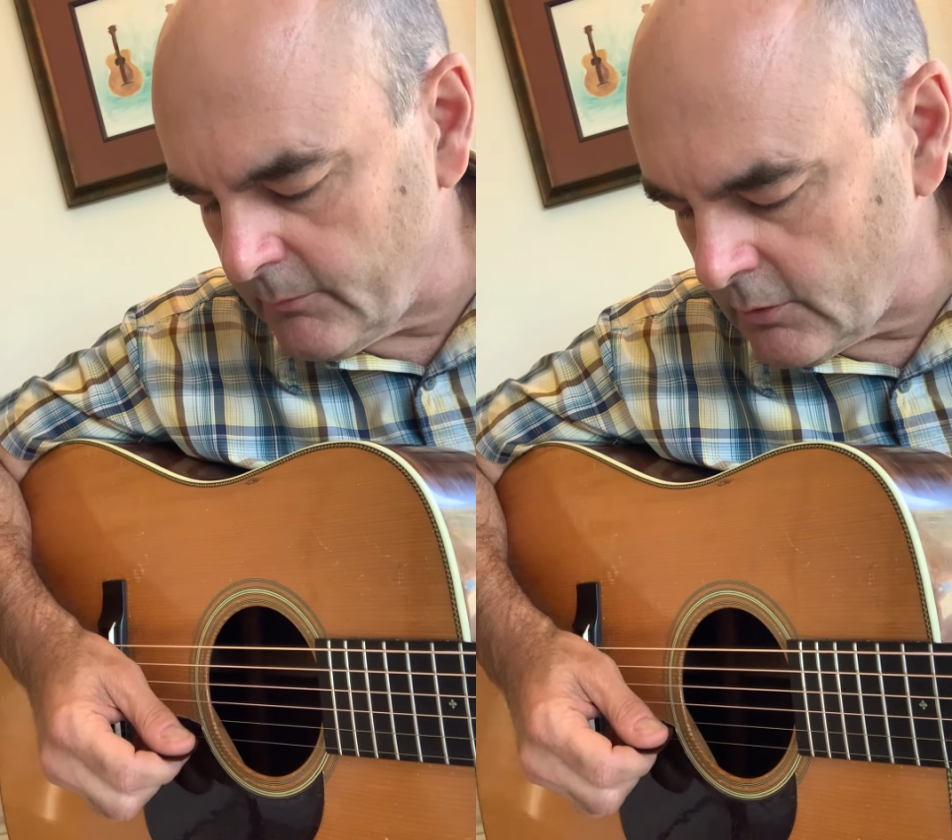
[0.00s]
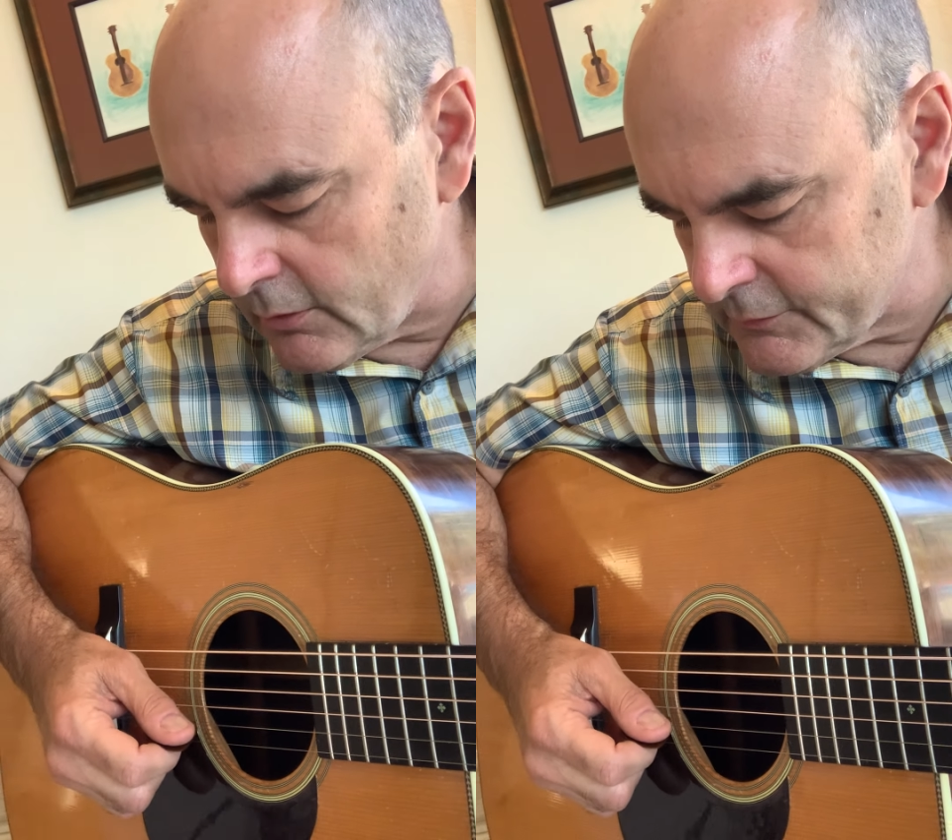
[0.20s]

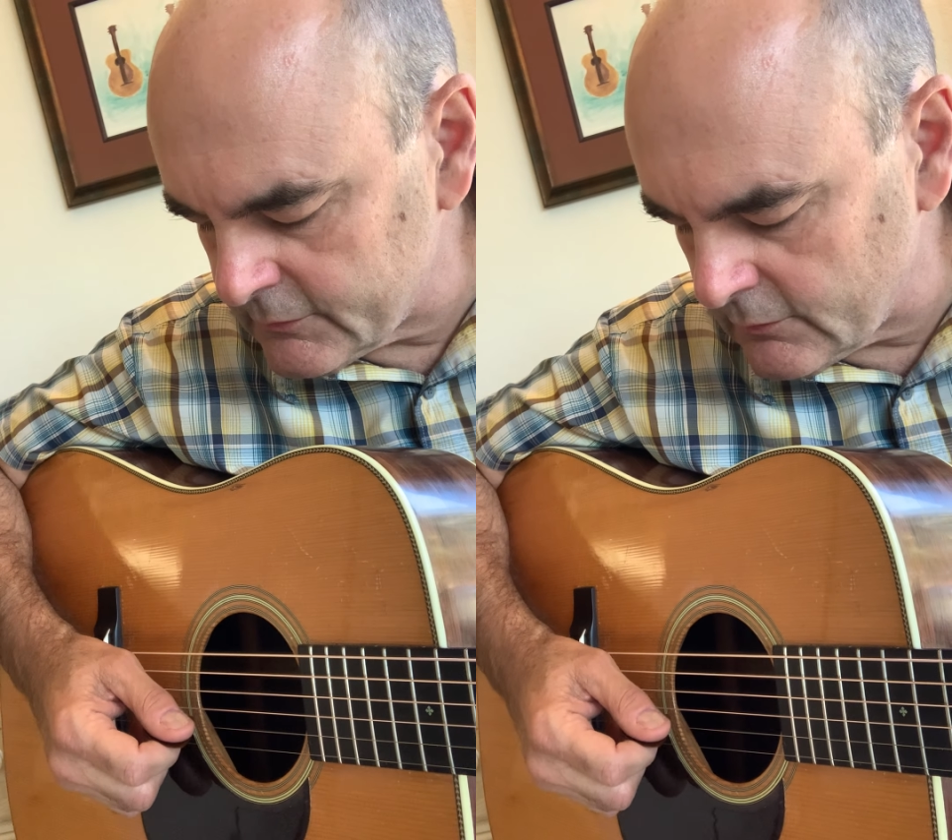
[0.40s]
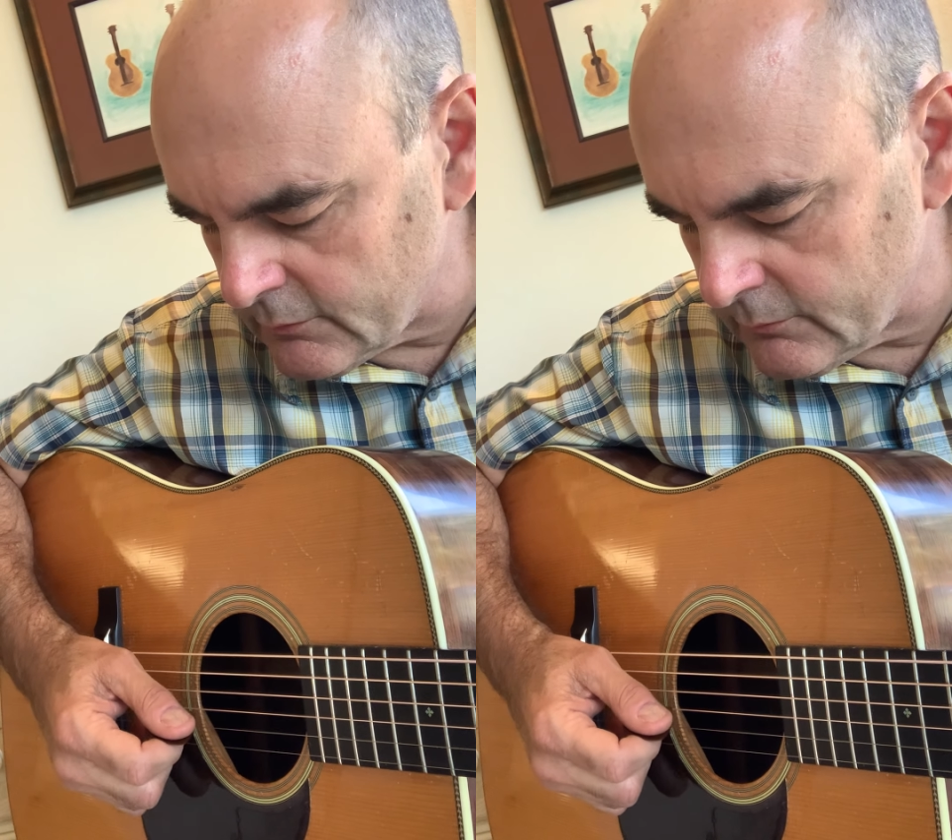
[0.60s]

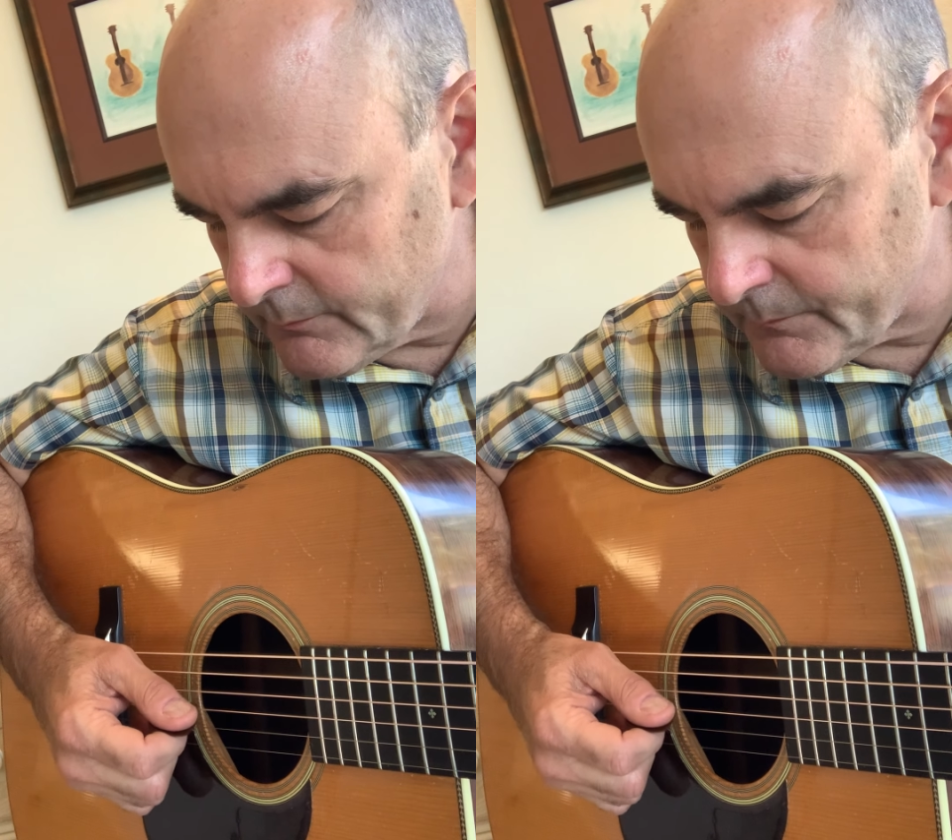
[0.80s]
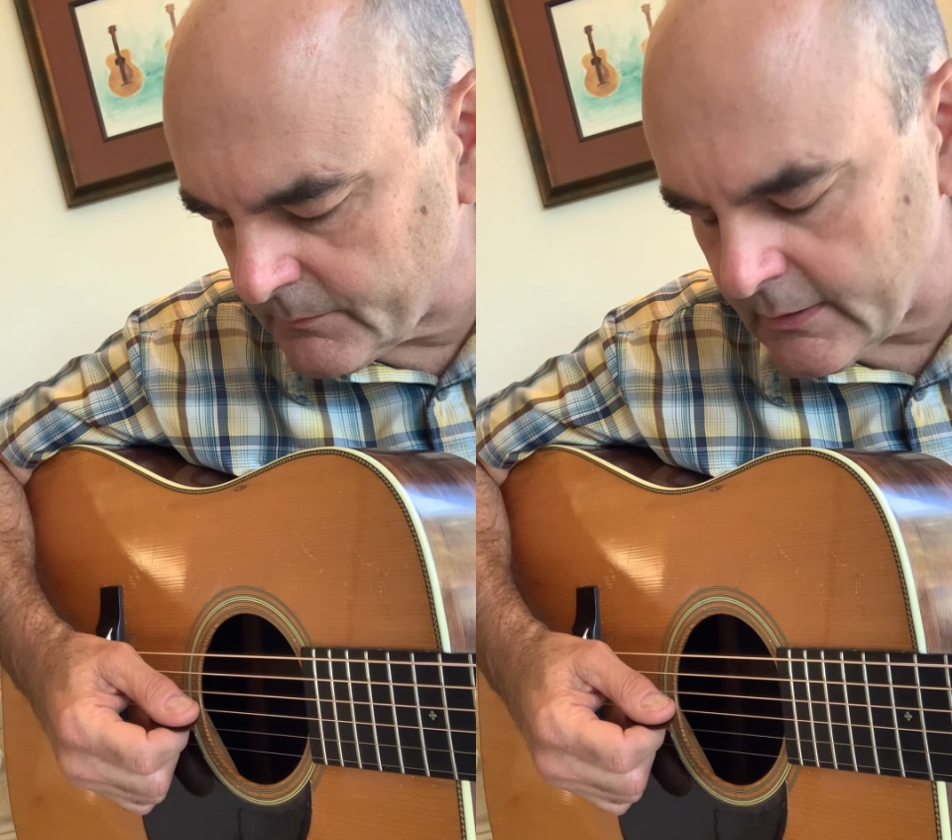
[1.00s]
Also,
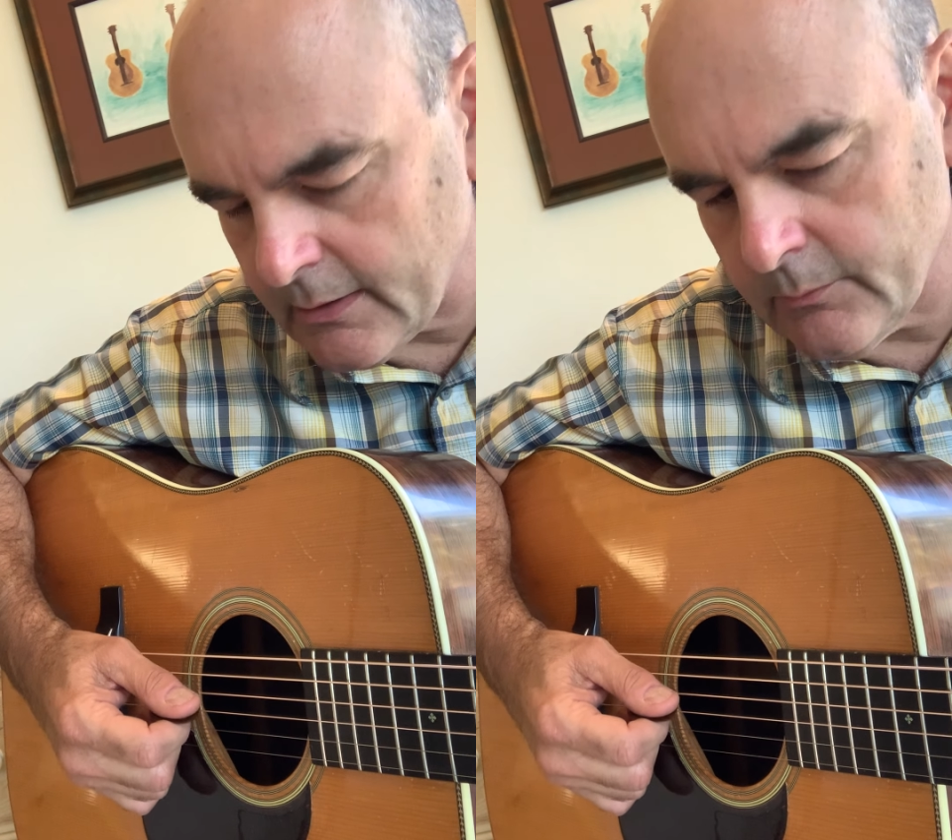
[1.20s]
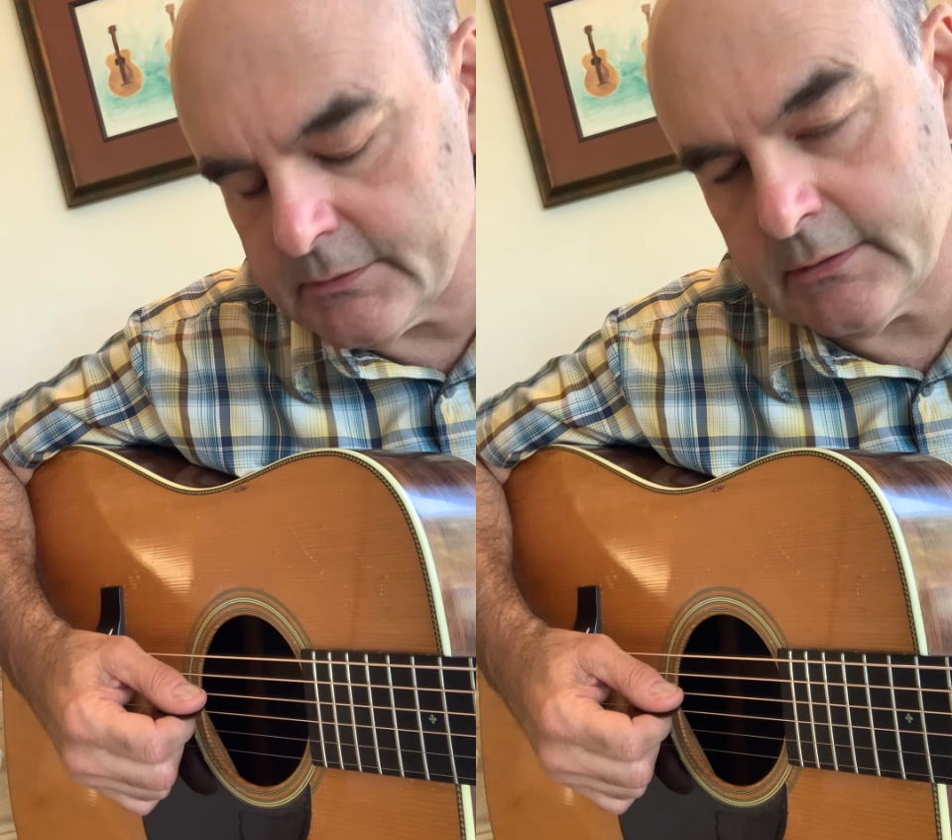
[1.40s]
I
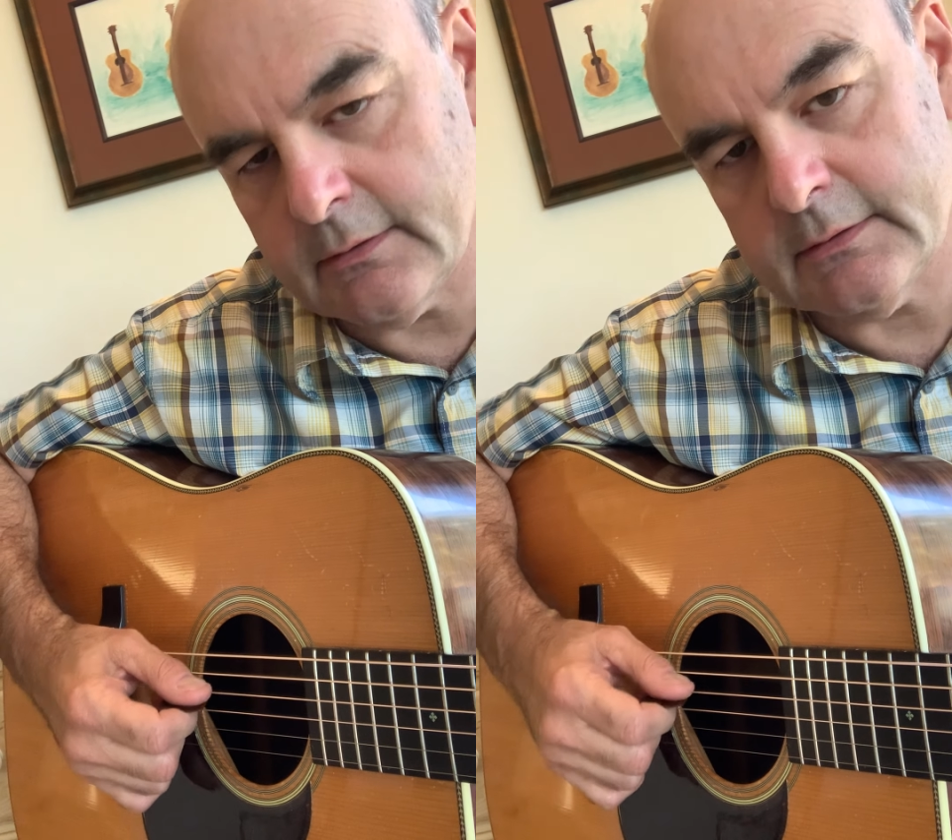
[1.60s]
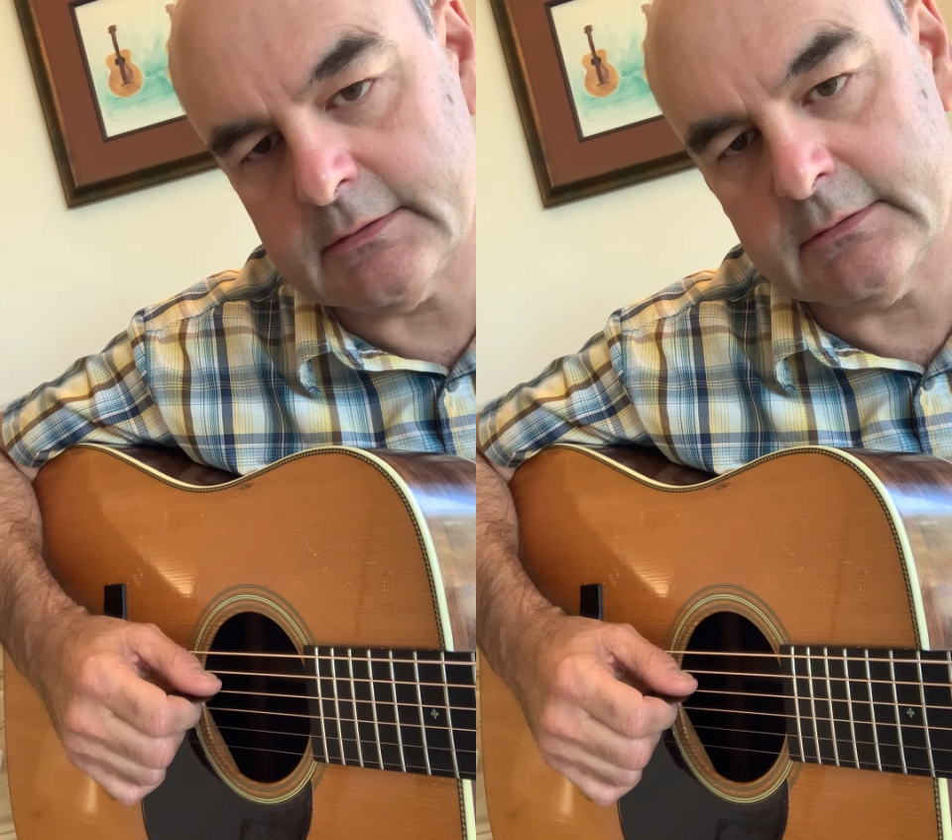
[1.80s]
would say
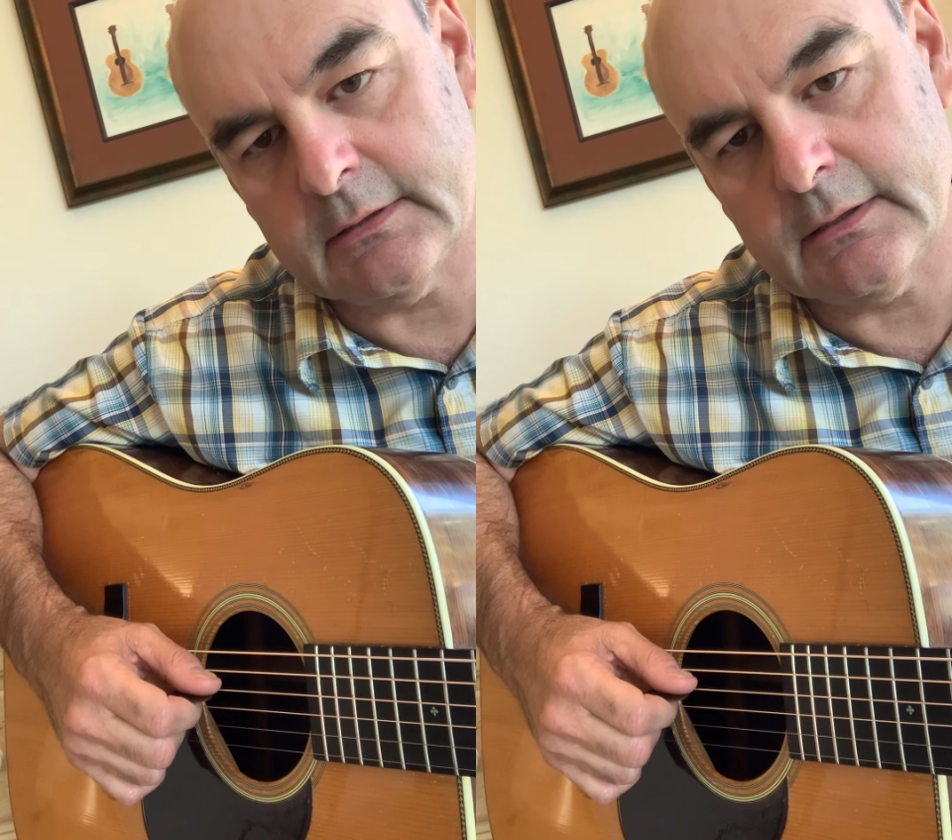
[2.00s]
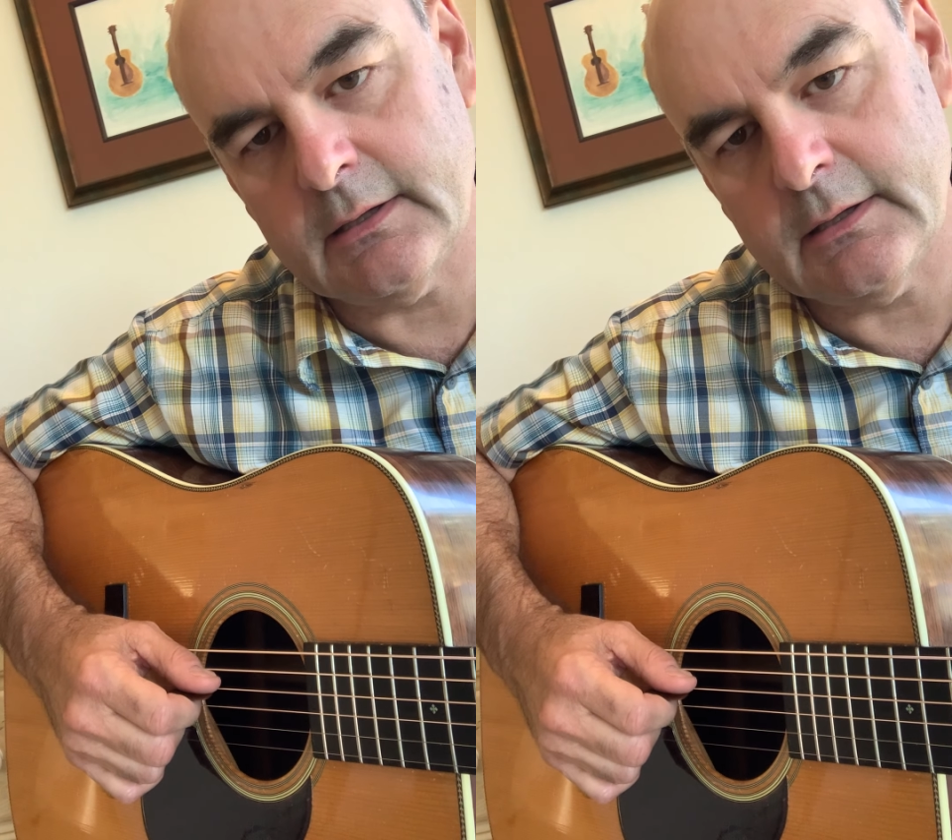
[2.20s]
this isn't